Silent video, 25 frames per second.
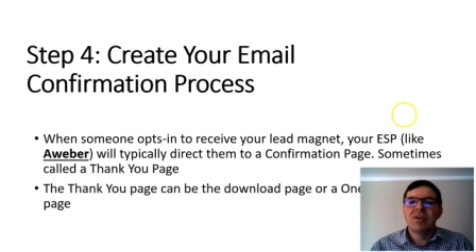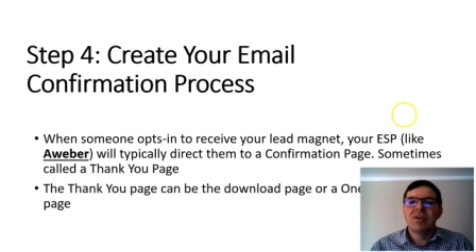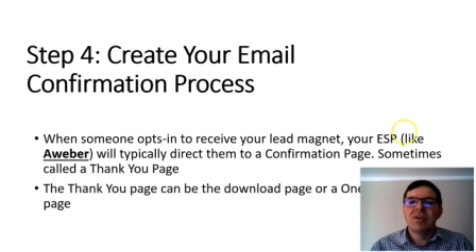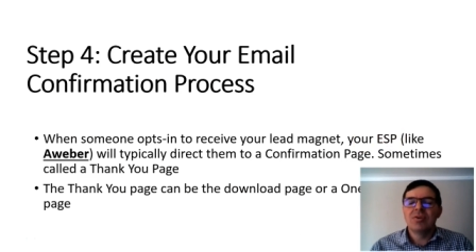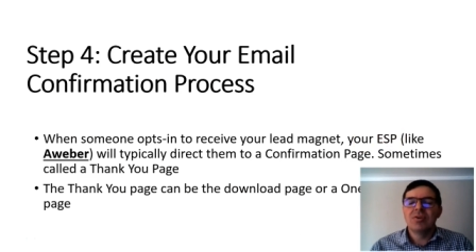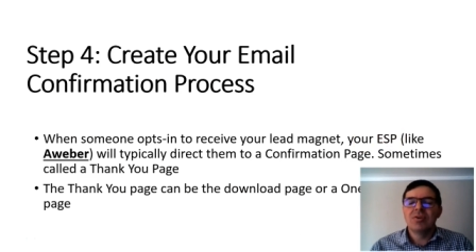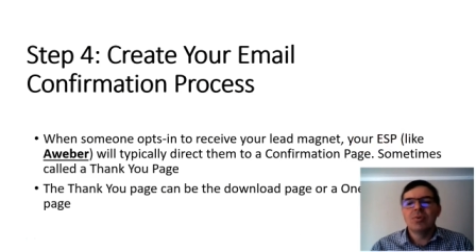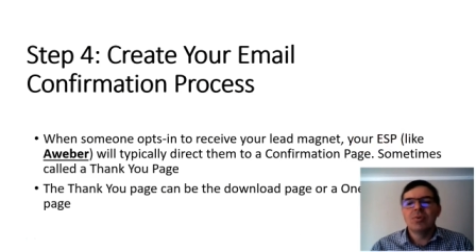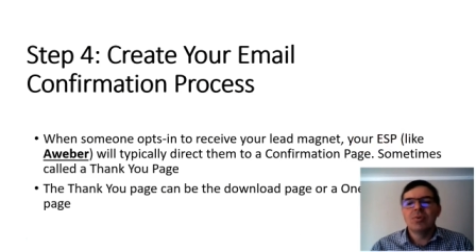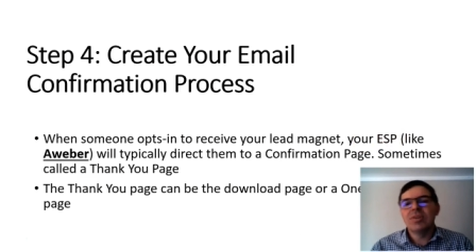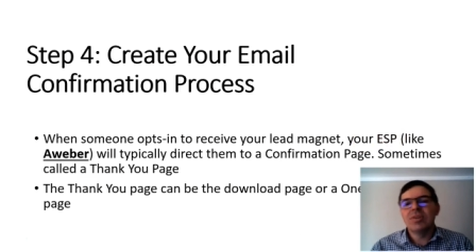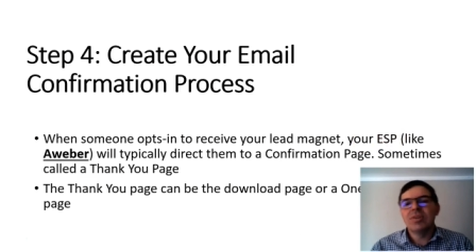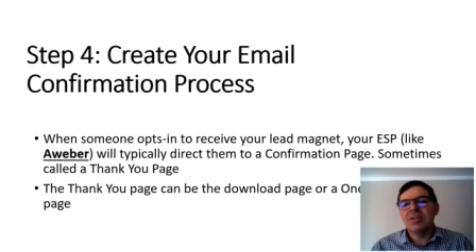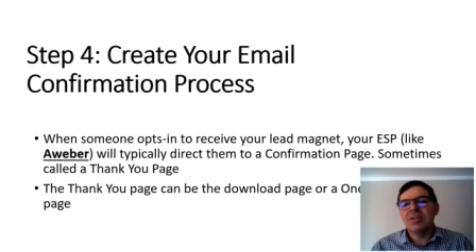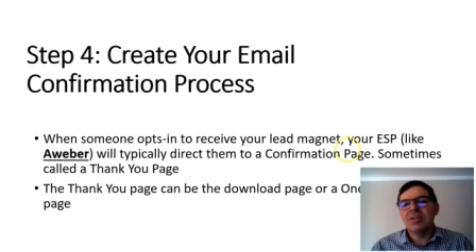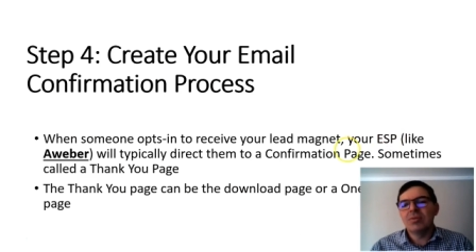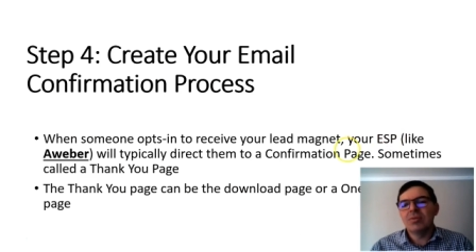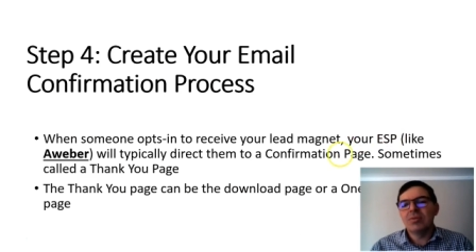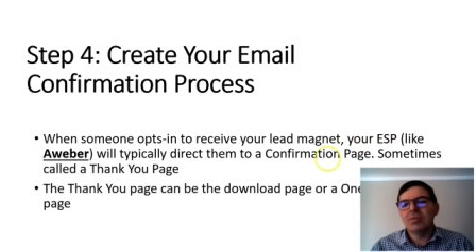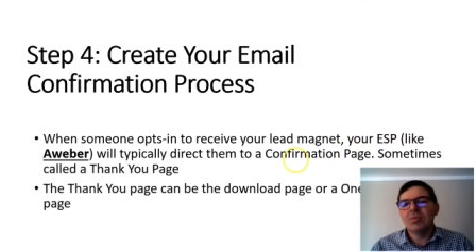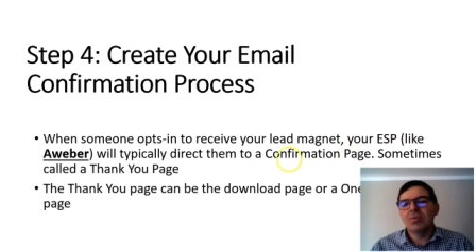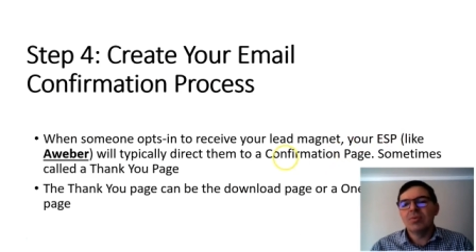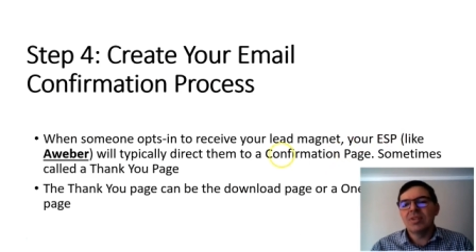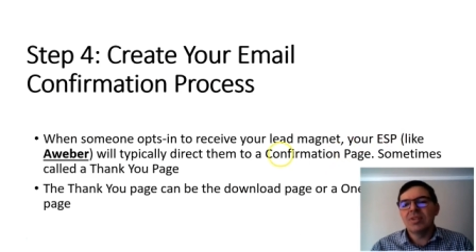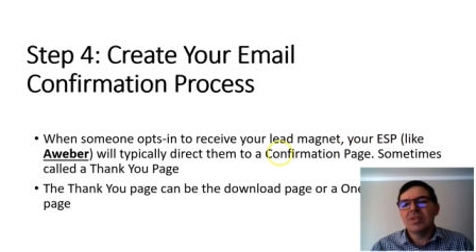uh, or the,
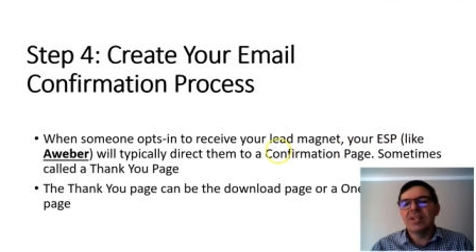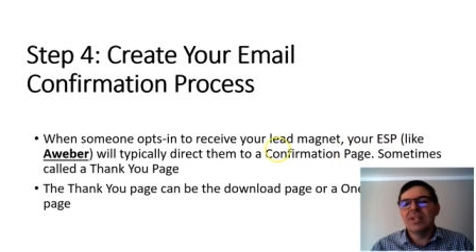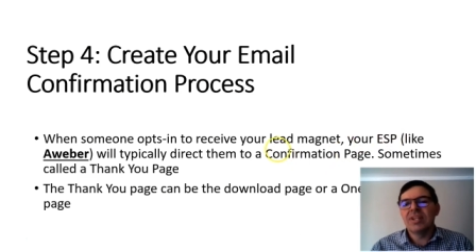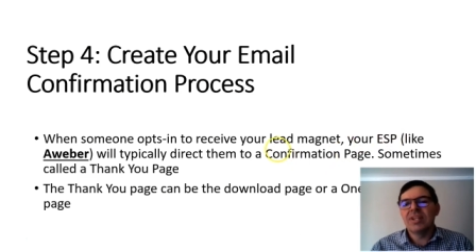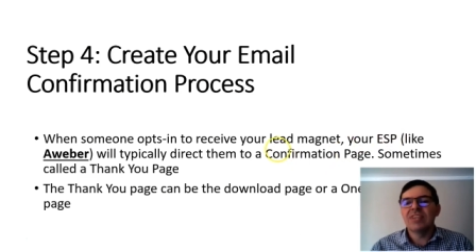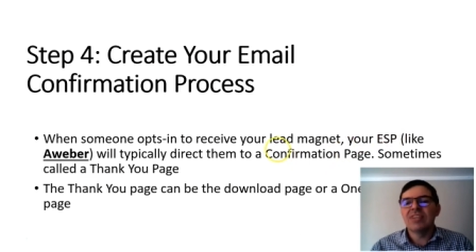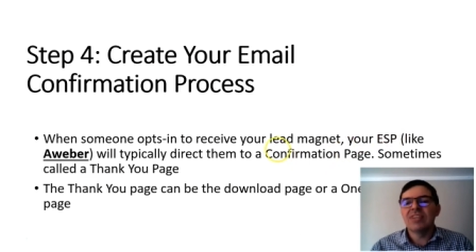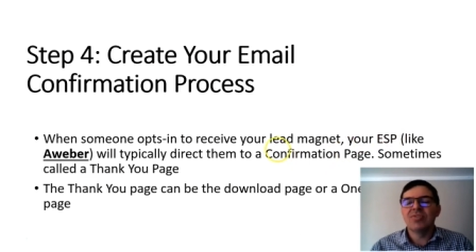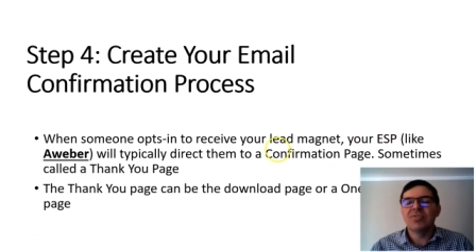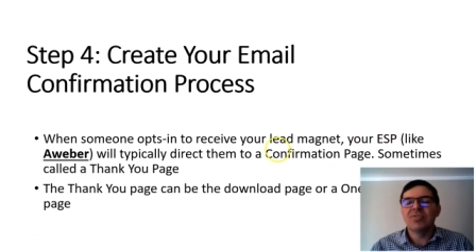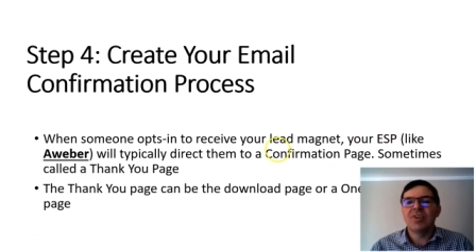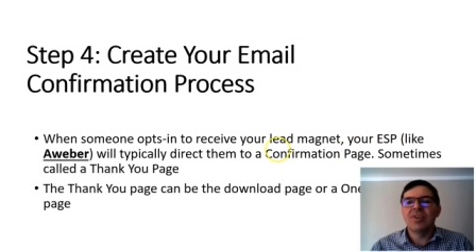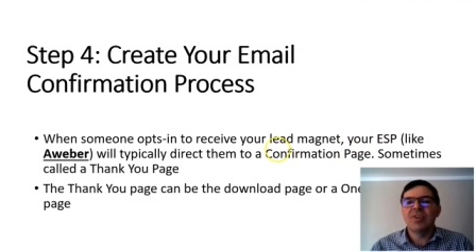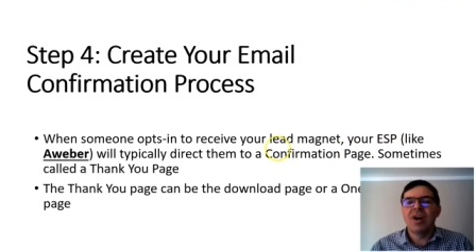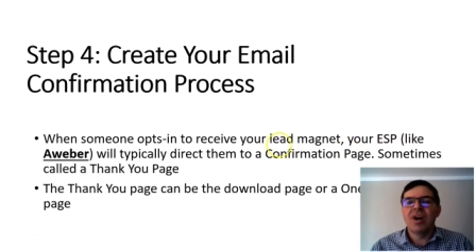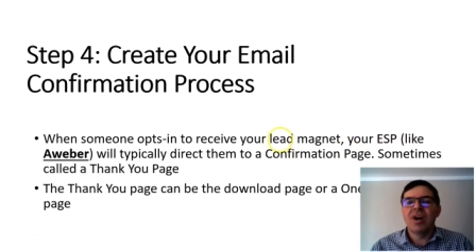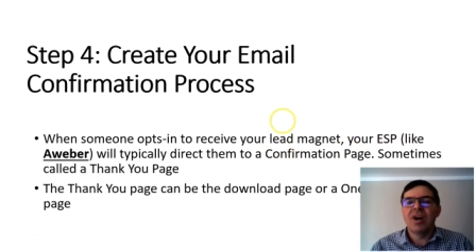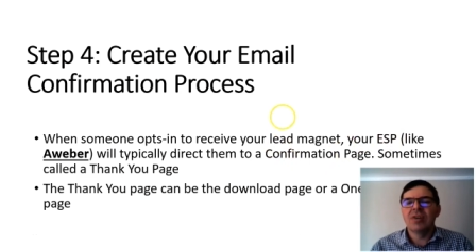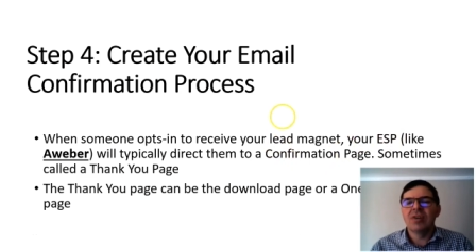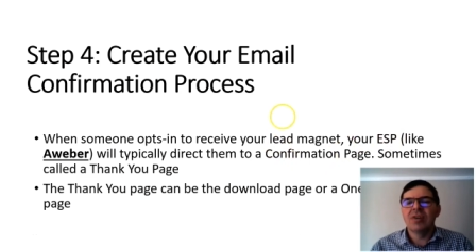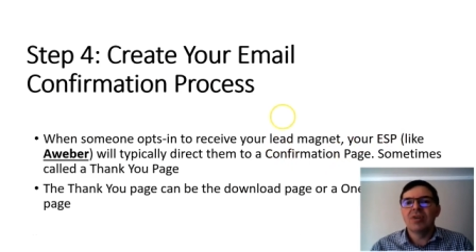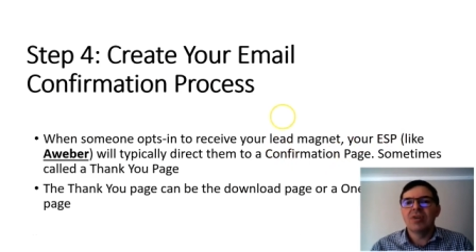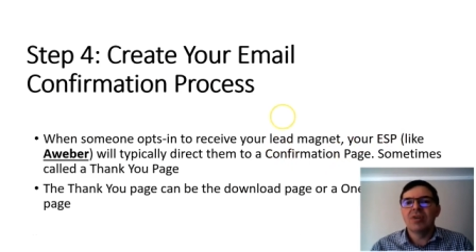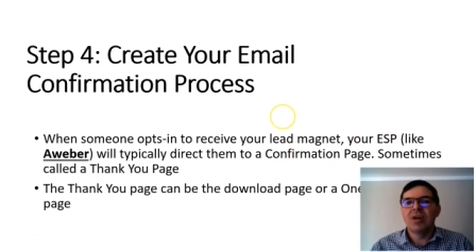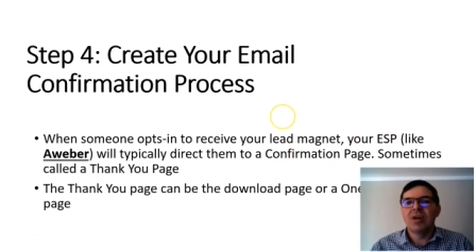or the next video
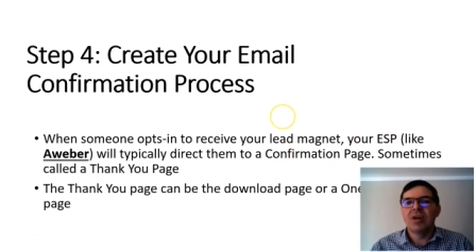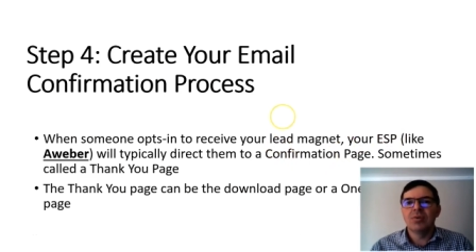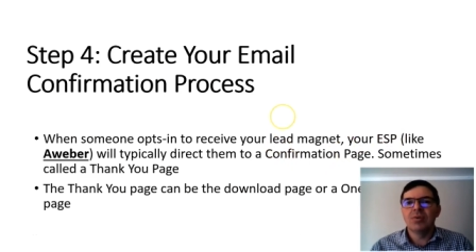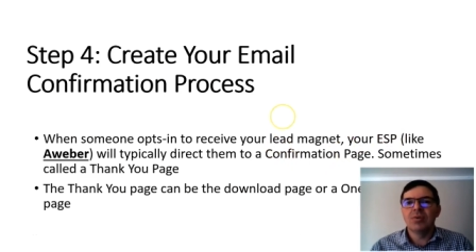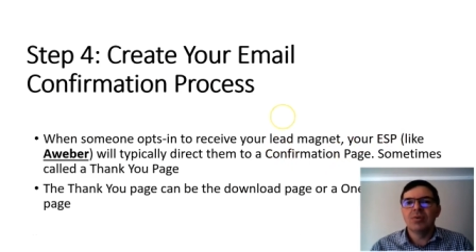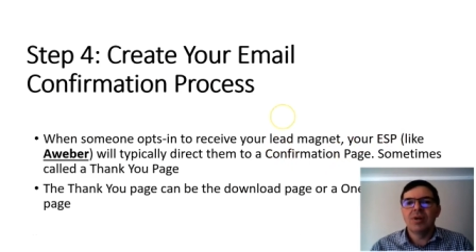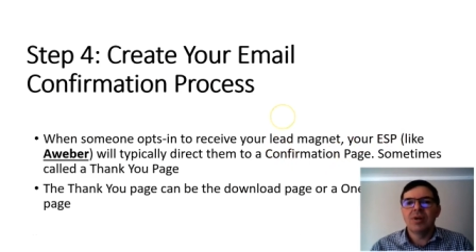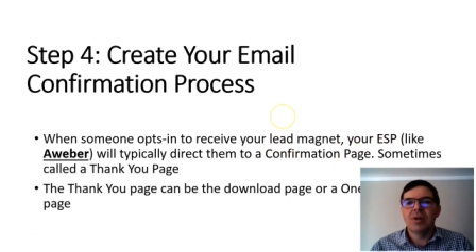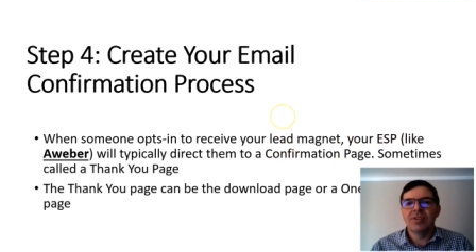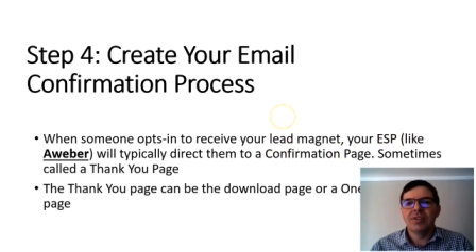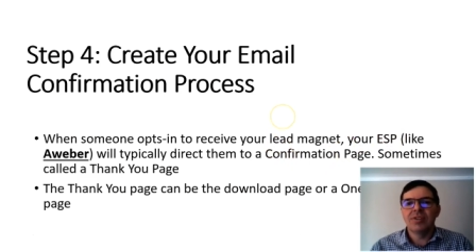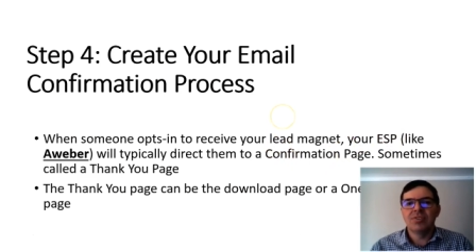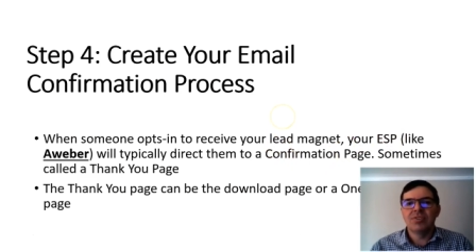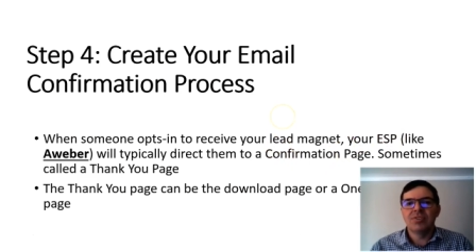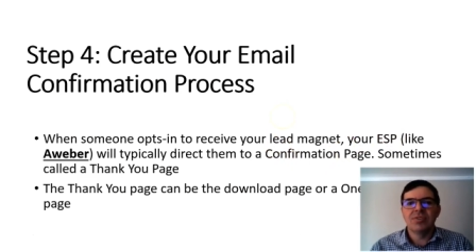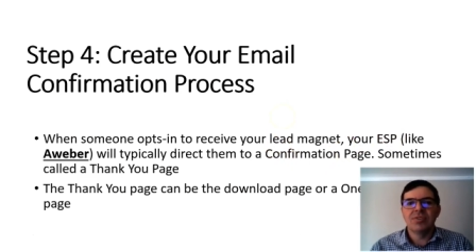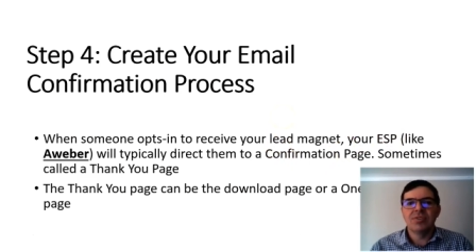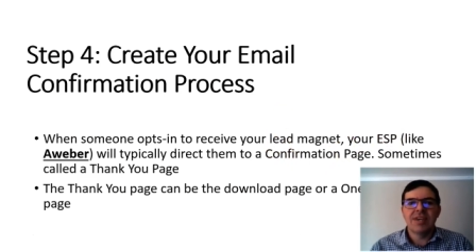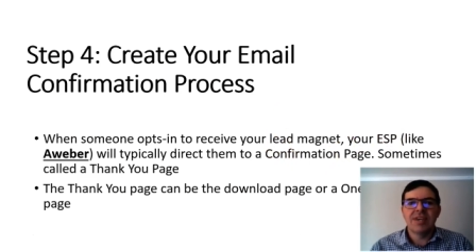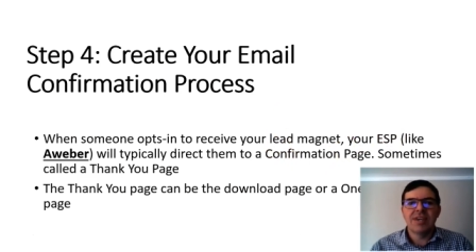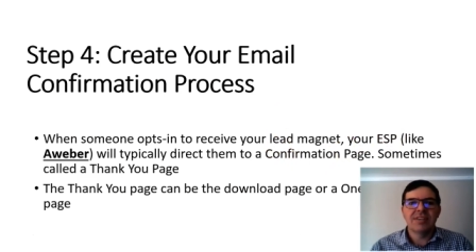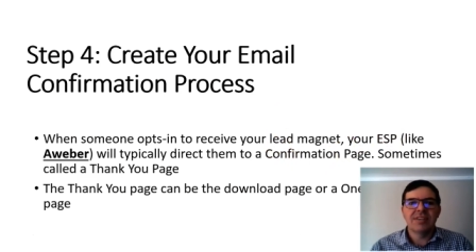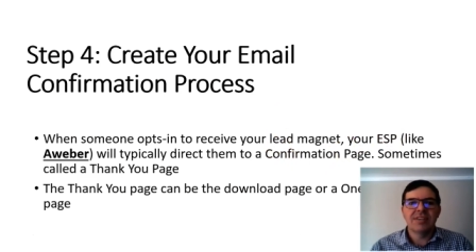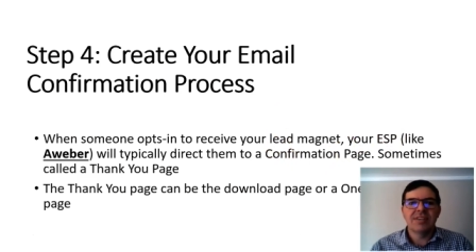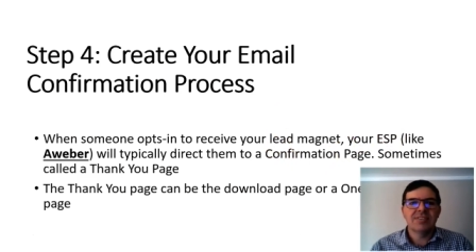how, how I do
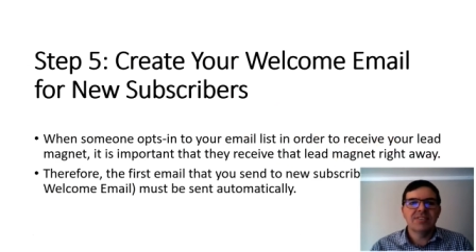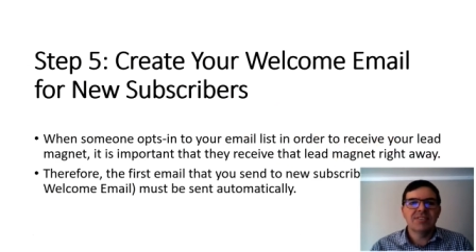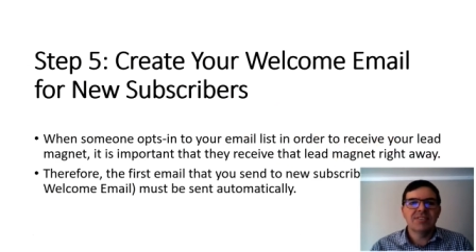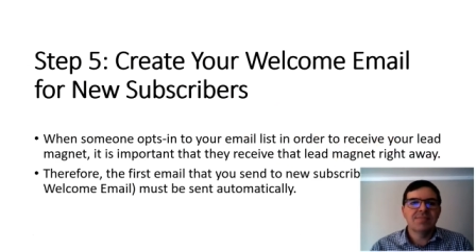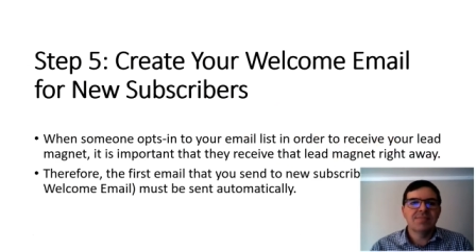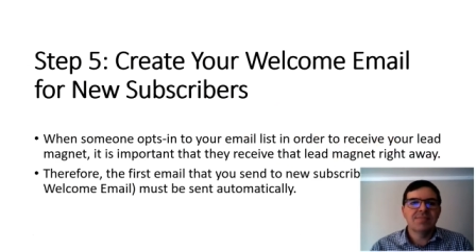that.